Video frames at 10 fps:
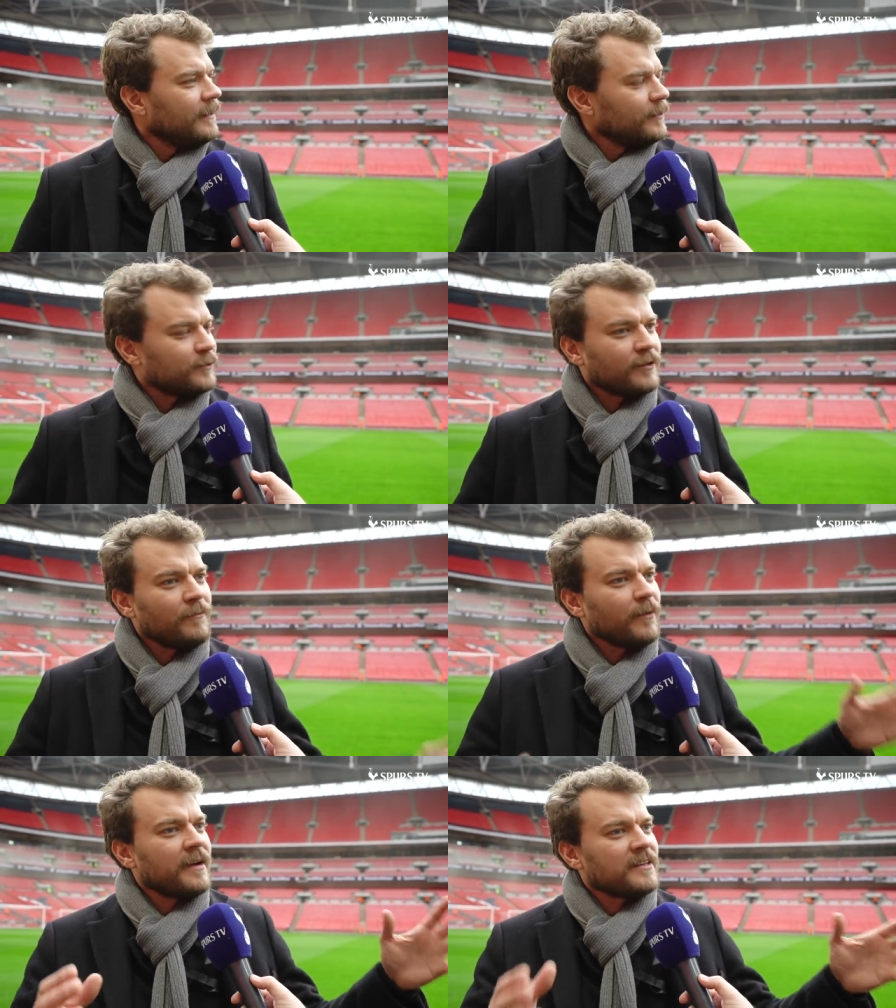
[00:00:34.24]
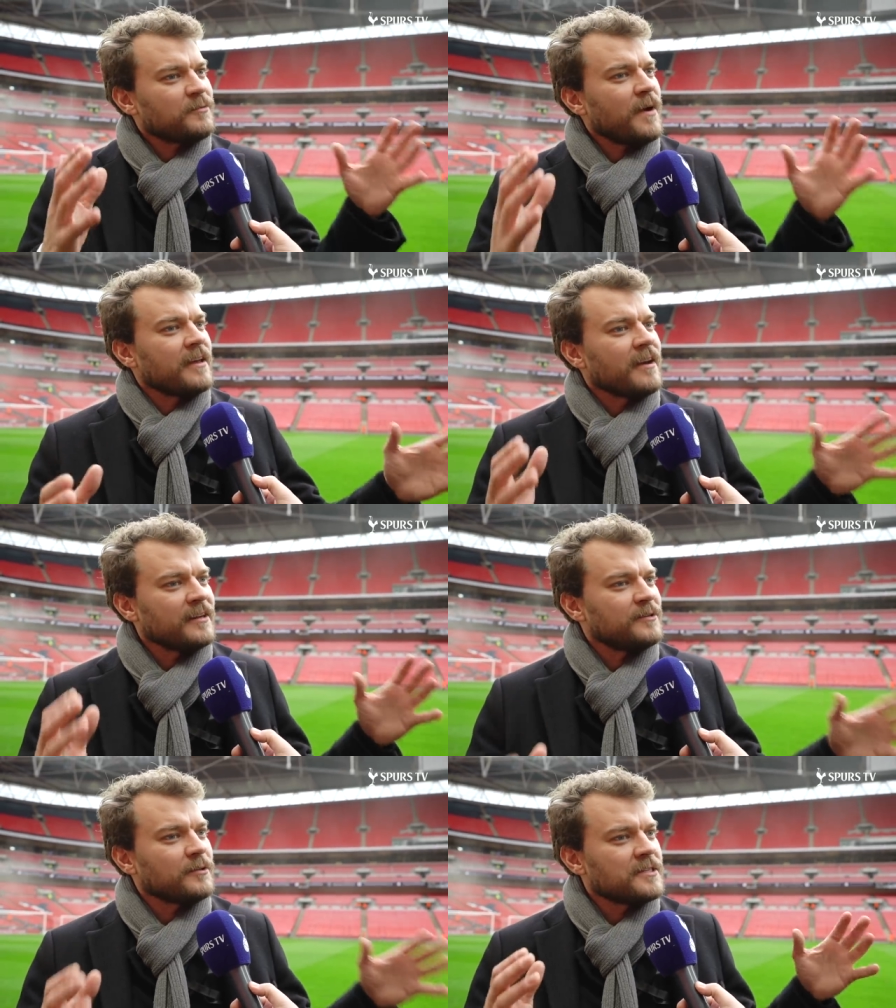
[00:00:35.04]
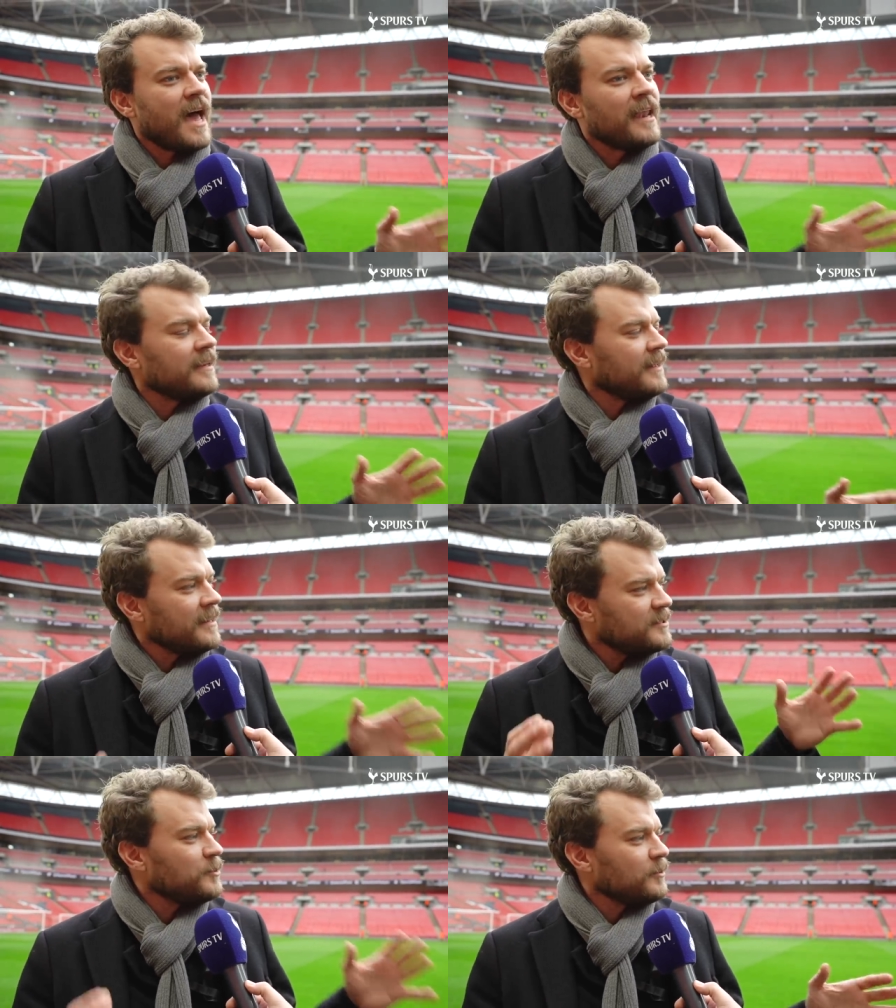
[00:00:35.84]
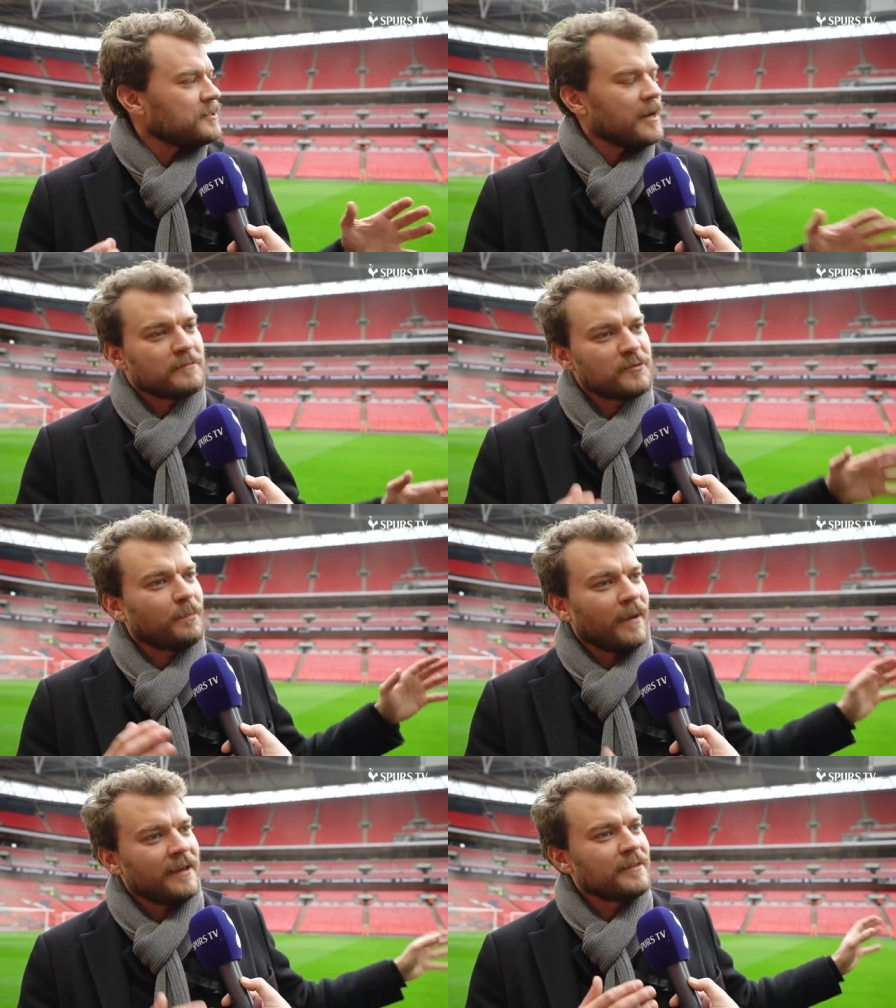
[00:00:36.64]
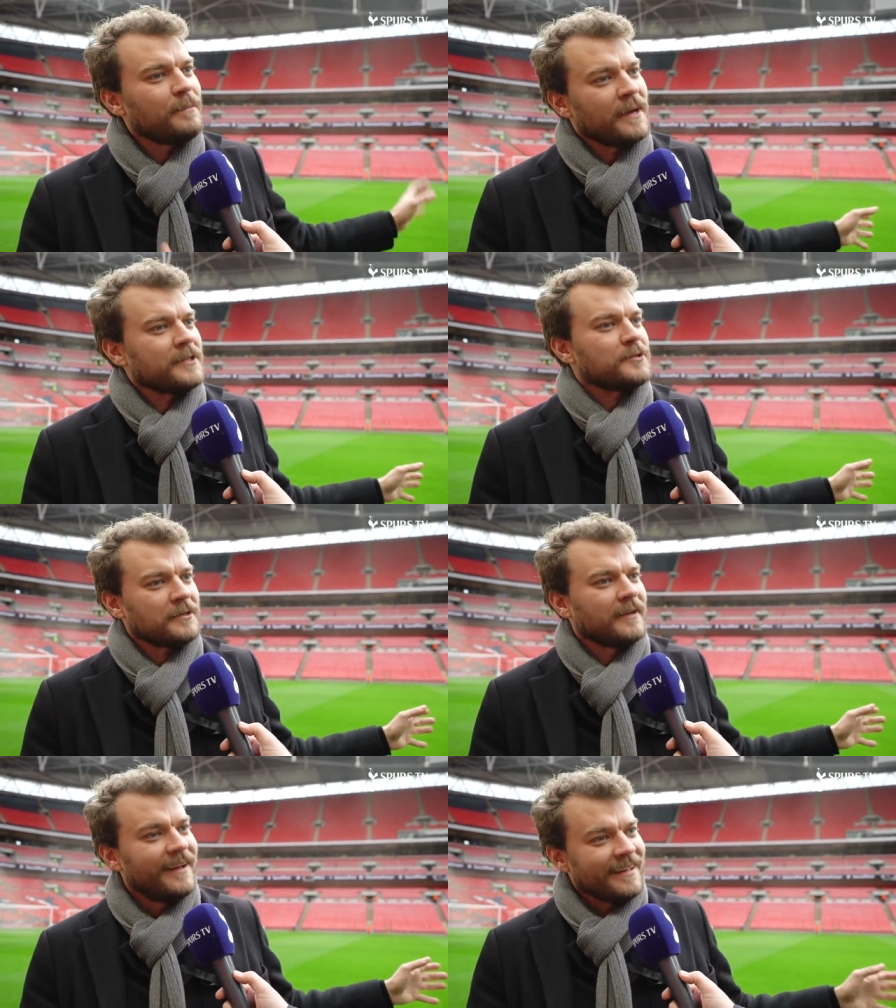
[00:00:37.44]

someone has recognized your talent and it's your time to play on the pitch.